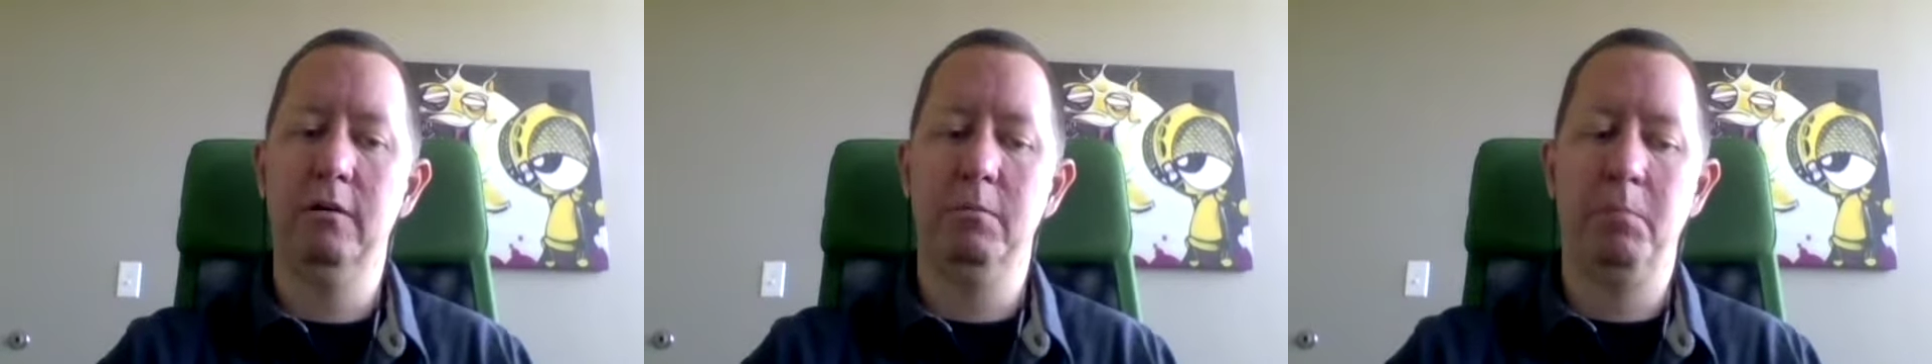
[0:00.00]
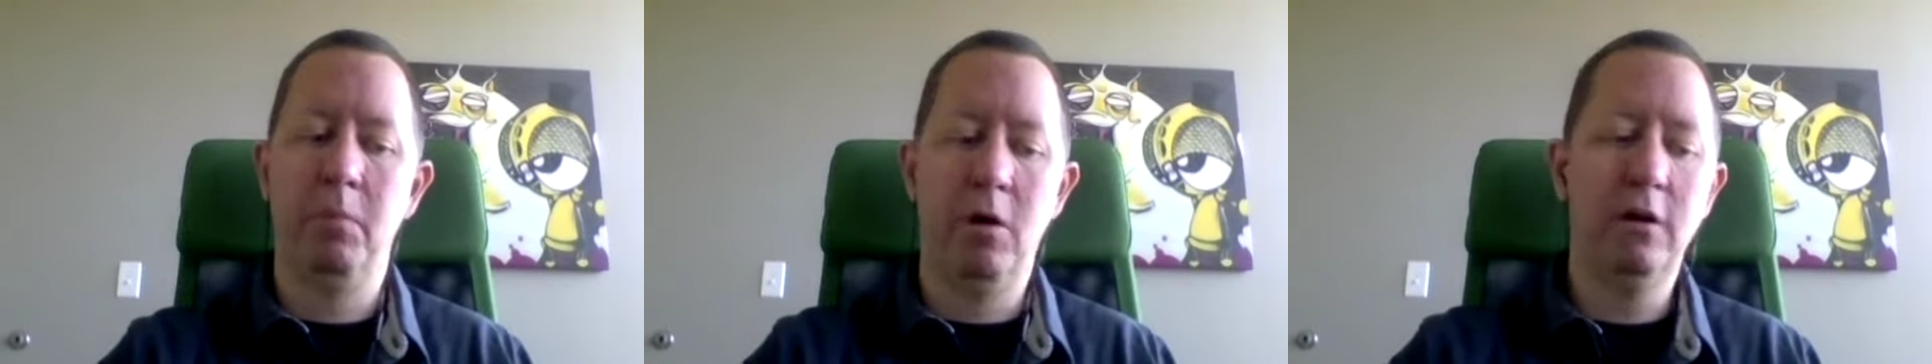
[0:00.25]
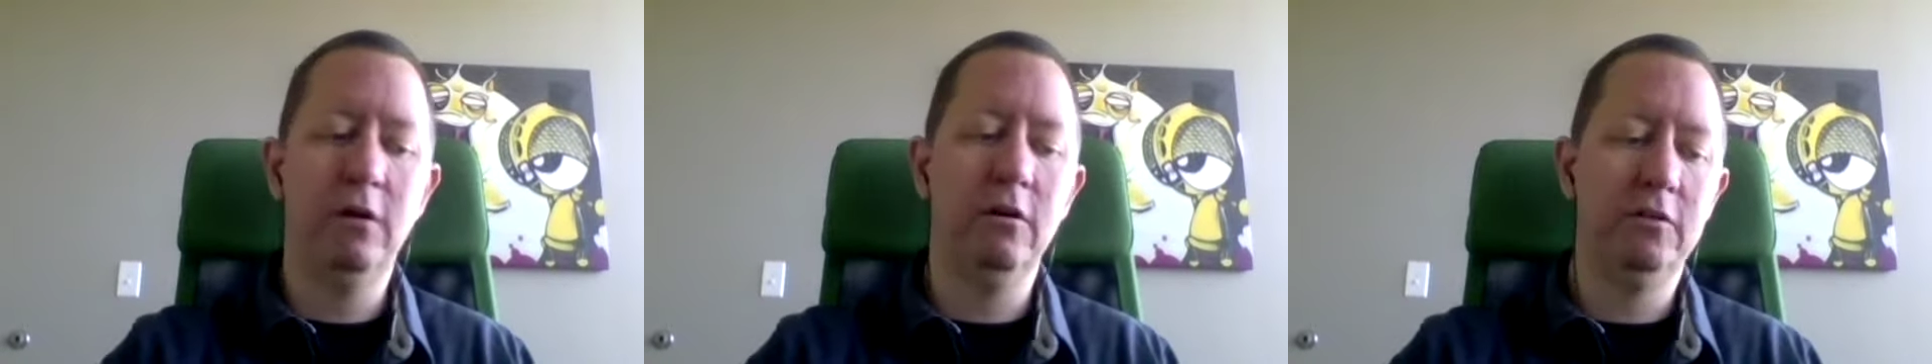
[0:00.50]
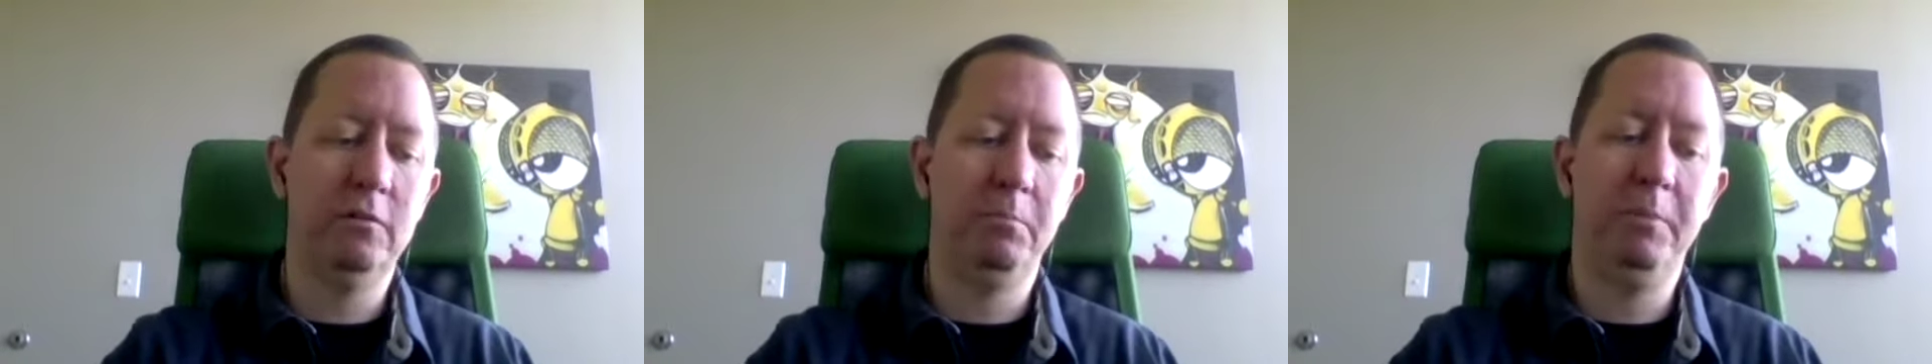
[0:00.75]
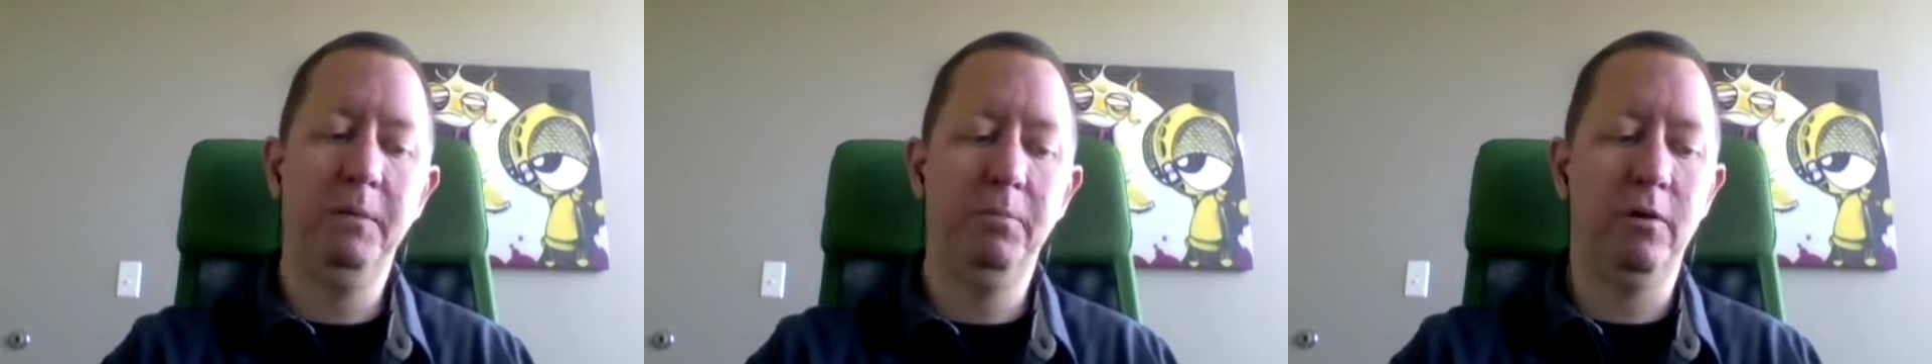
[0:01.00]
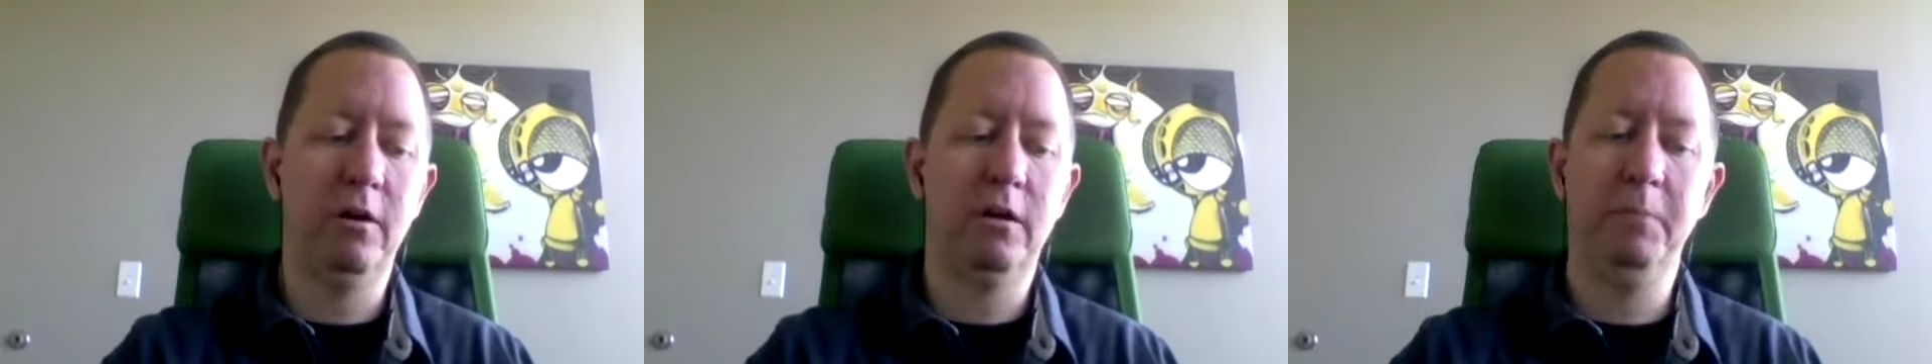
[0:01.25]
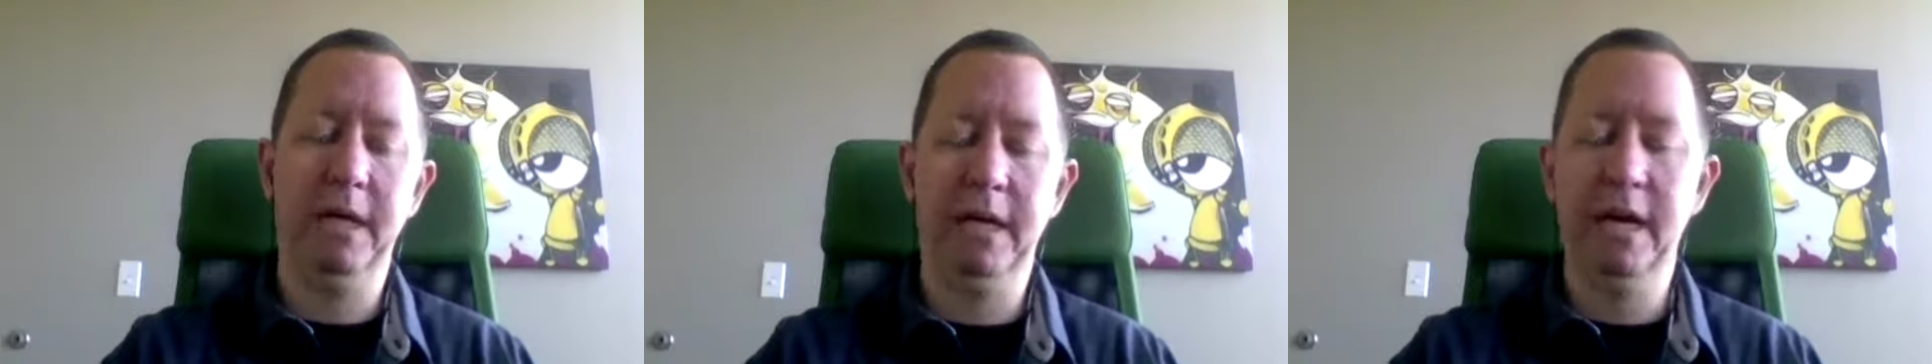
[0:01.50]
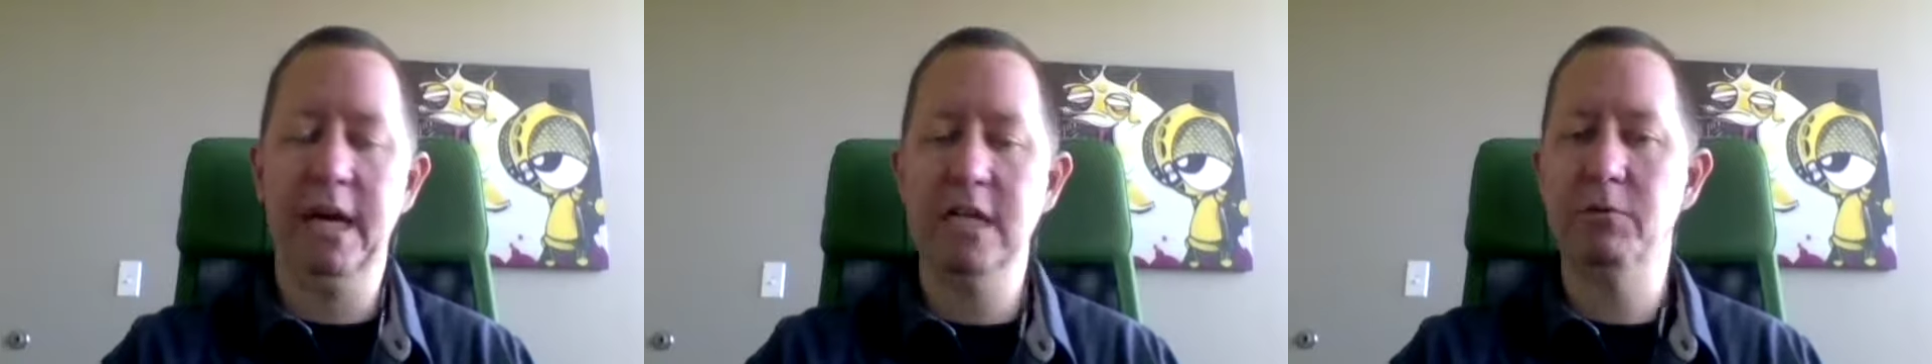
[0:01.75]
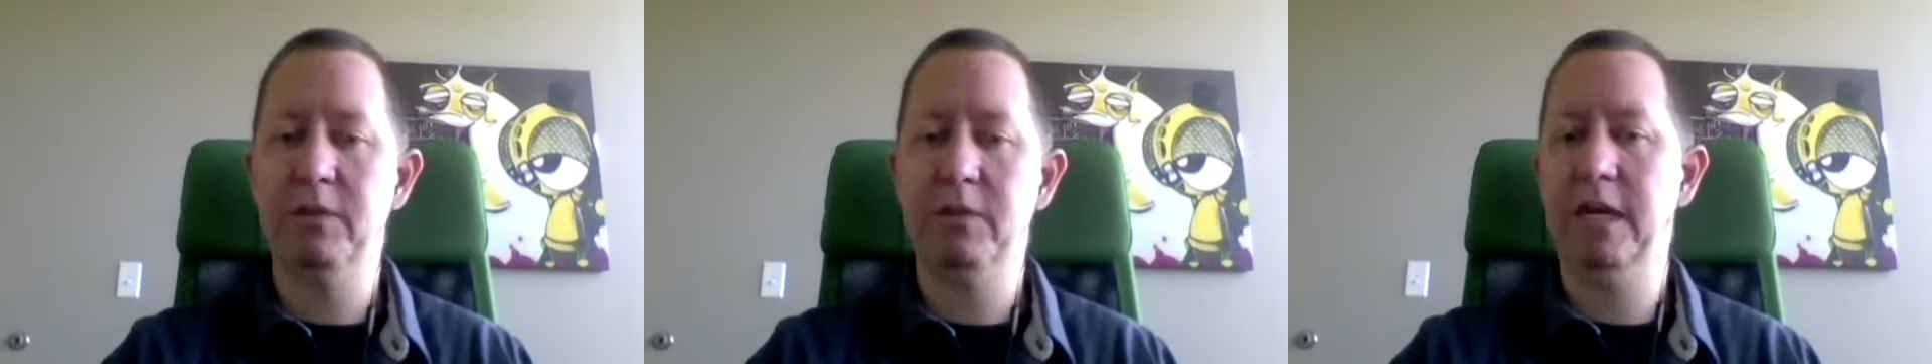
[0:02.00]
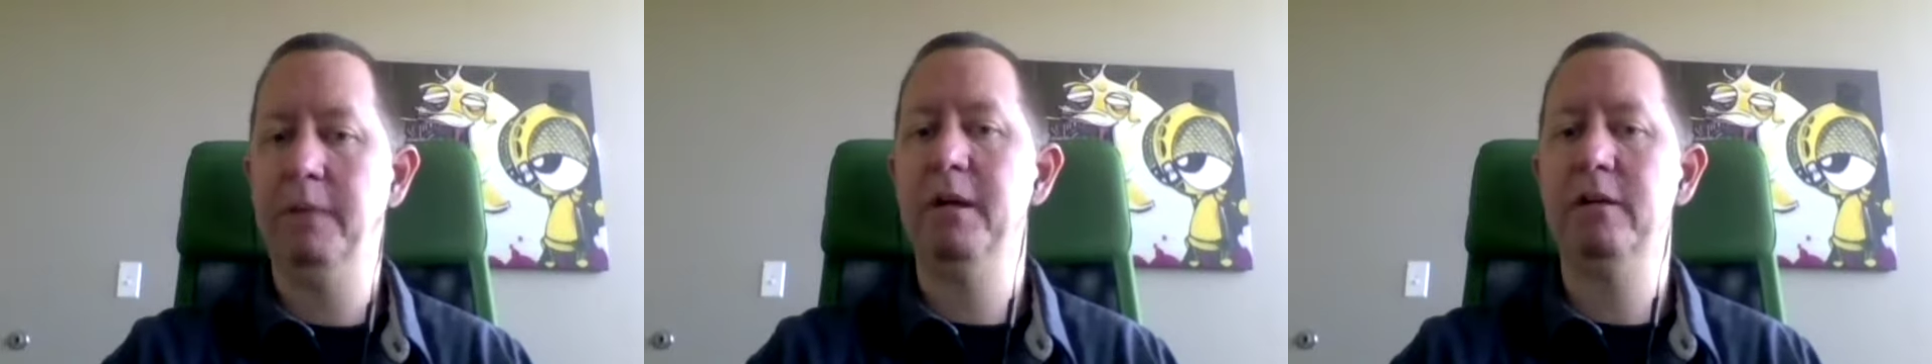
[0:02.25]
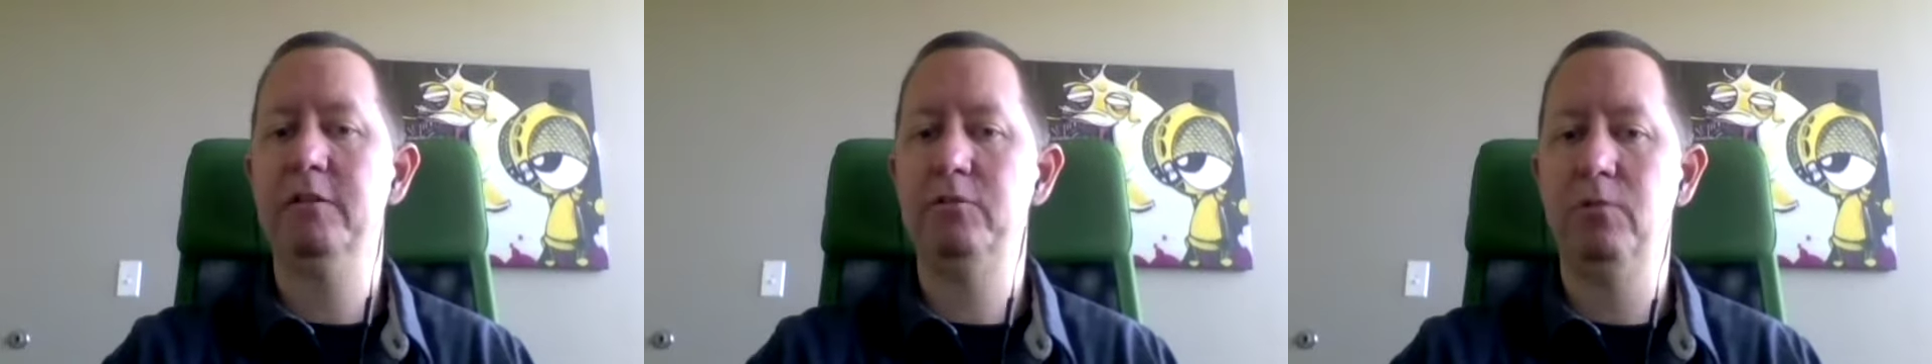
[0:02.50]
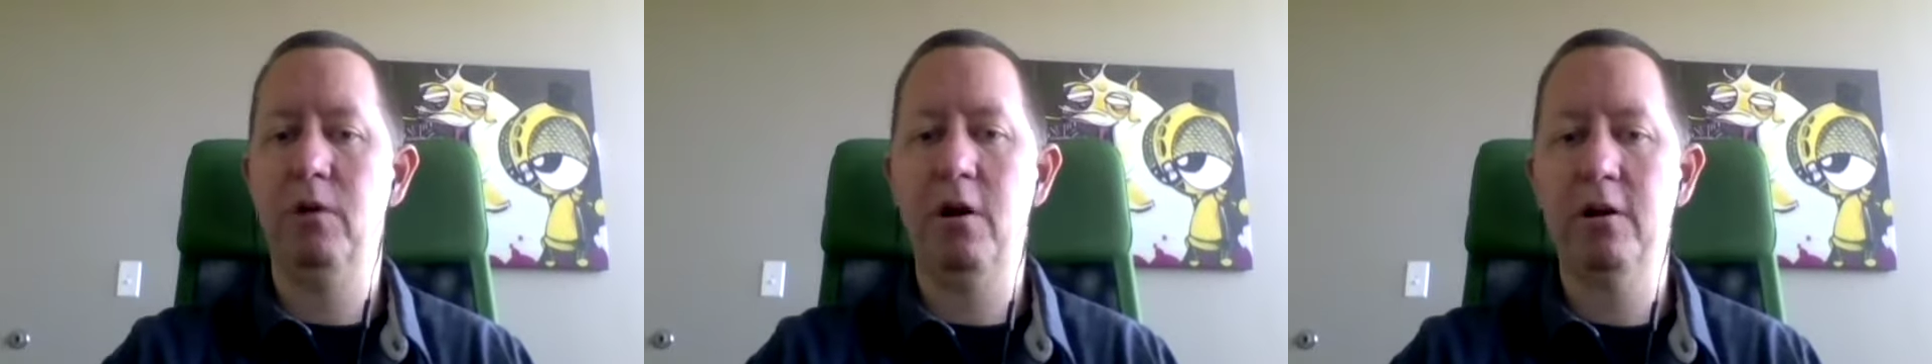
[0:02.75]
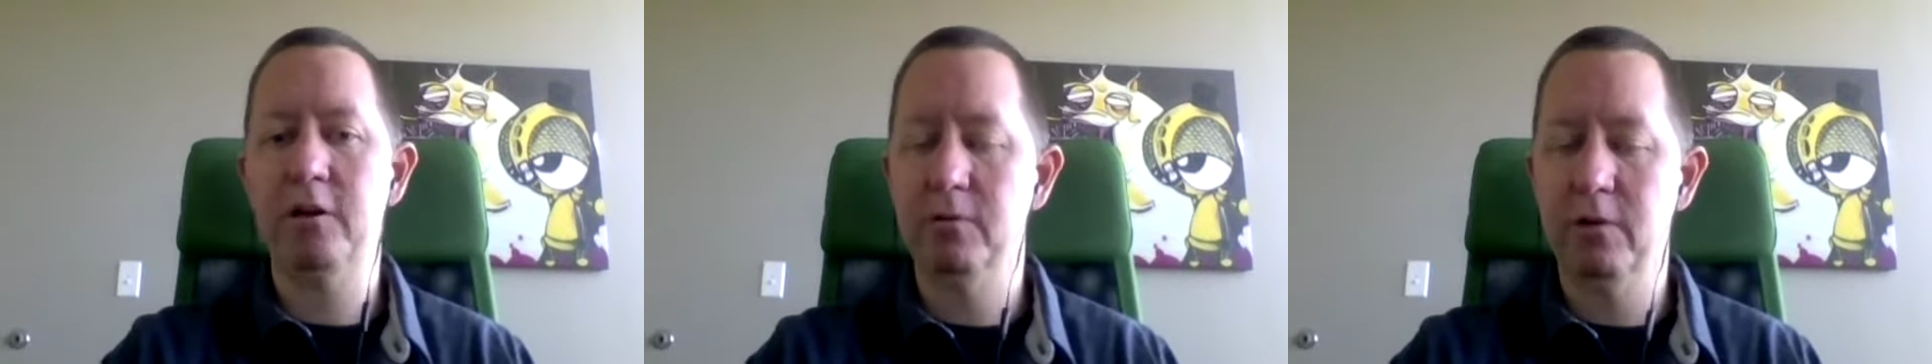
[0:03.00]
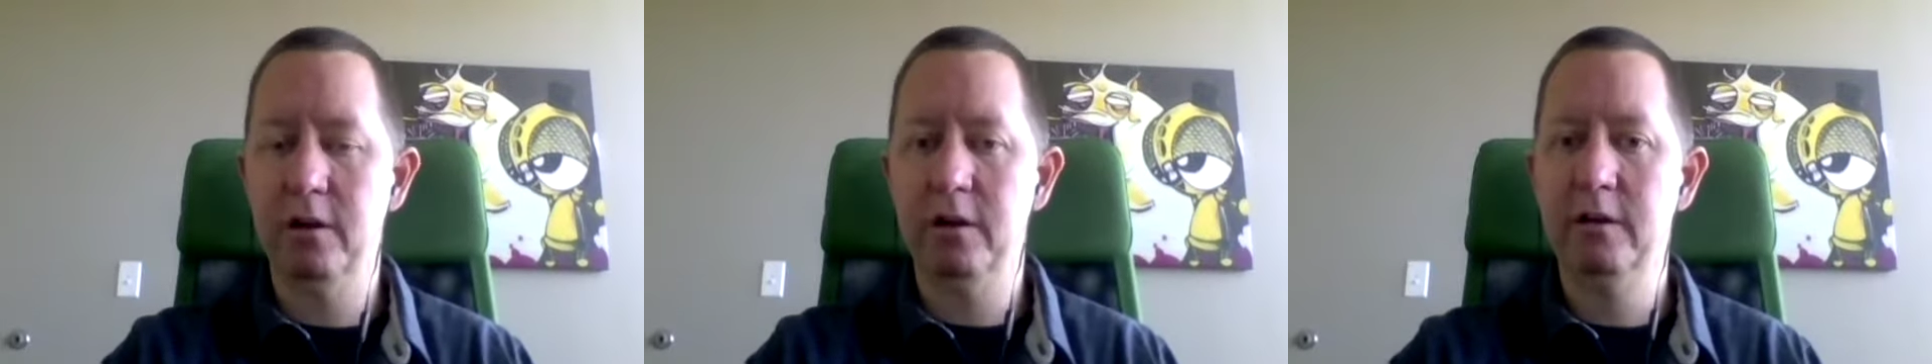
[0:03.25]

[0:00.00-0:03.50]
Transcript: marketers and people are going to be engaging with emails through auditory